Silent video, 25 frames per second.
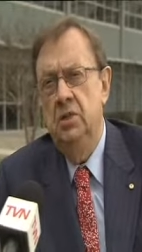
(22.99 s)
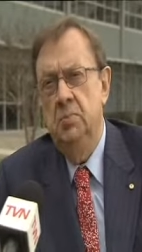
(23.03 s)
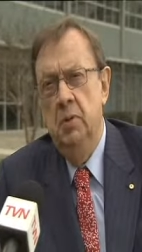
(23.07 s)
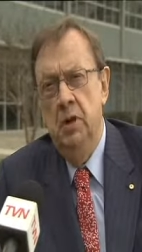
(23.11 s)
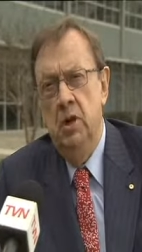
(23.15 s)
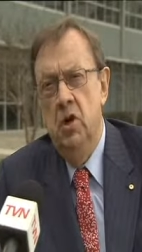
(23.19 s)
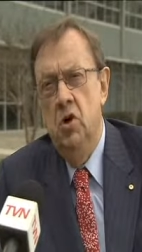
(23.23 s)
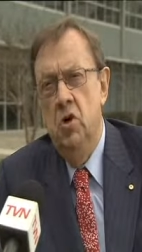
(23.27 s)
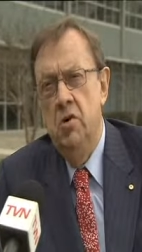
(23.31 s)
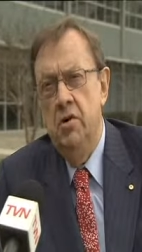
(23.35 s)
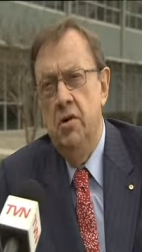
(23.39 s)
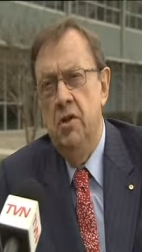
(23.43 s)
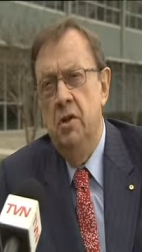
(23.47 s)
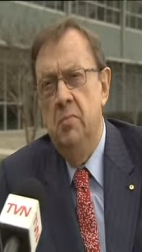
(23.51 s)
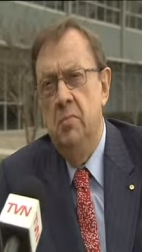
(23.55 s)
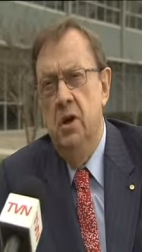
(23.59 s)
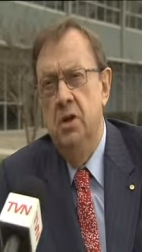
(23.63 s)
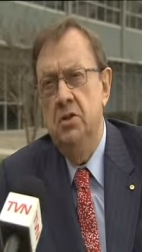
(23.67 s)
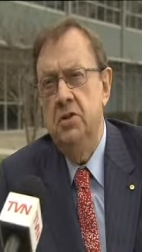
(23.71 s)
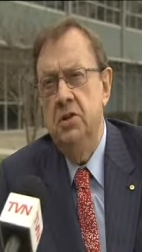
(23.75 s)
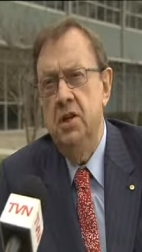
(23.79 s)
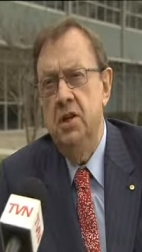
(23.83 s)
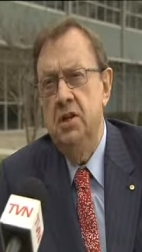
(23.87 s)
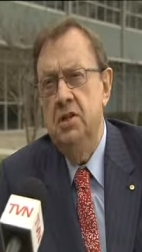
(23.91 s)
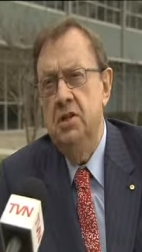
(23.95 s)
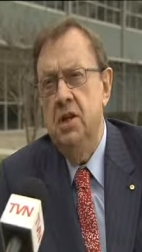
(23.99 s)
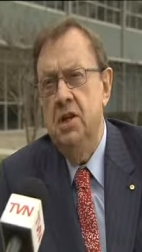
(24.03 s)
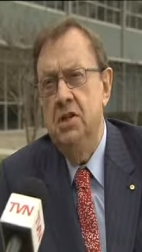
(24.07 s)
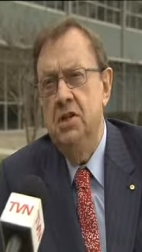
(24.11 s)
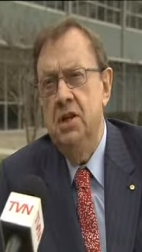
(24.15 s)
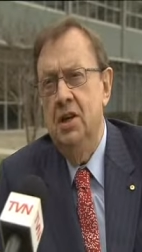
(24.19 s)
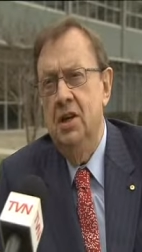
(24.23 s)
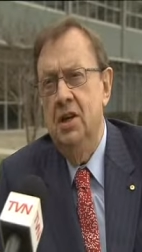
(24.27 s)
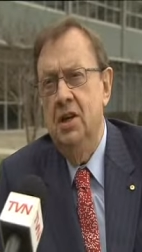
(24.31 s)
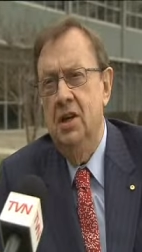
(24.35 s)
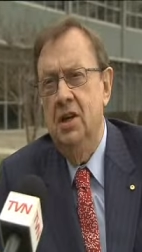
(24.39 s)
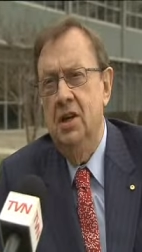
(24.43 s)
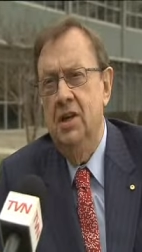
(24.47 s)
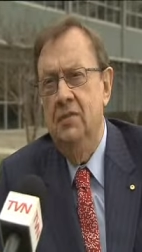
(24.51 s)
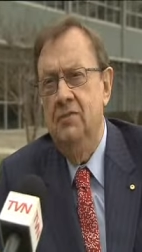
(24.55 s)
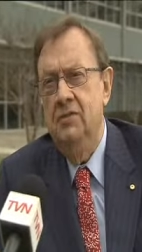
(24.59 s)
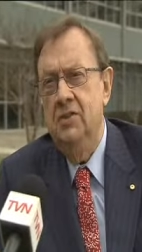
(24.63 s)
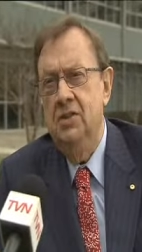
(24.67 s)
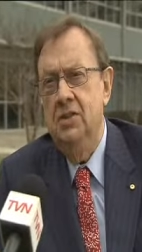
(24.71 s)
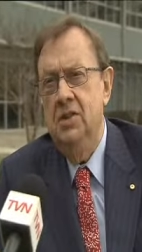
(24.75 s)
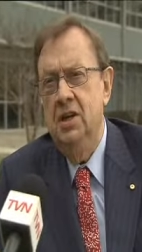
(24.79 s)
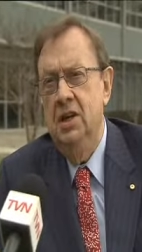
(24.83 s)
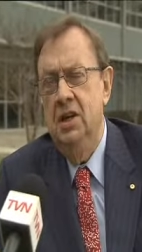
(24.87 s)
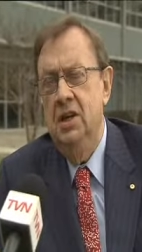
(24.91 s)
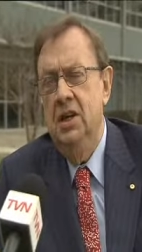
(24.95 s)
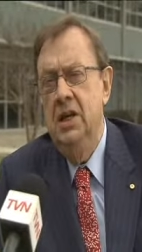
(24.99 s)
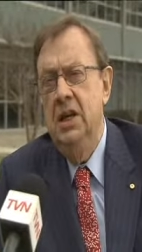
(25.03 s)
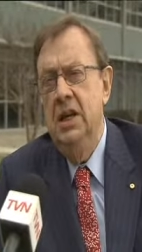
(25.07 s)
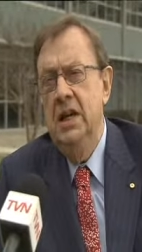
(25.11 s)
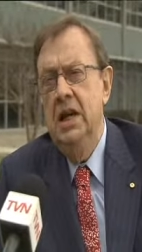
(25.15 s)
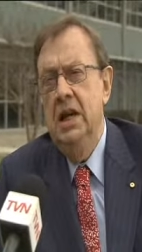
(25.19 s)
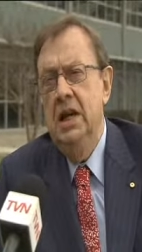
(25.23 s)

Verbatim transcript: a bit longer than most things I take, I'd have to say.